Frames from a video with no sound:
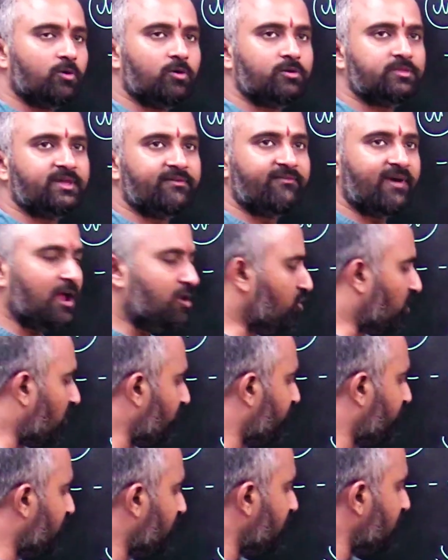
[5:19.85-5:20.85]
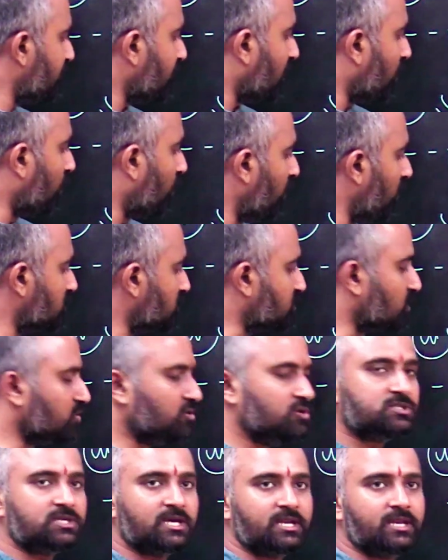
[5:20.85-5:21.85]
the value of D, the whole
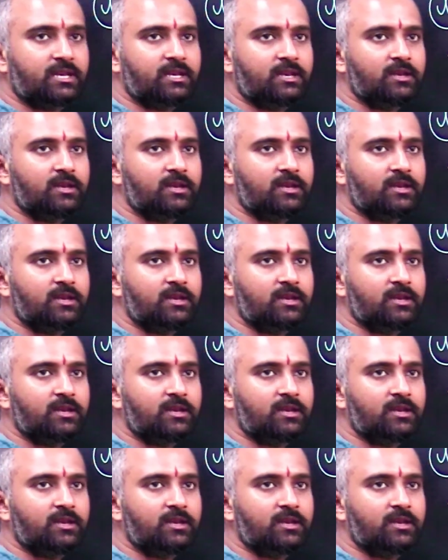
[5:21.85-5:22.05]
solution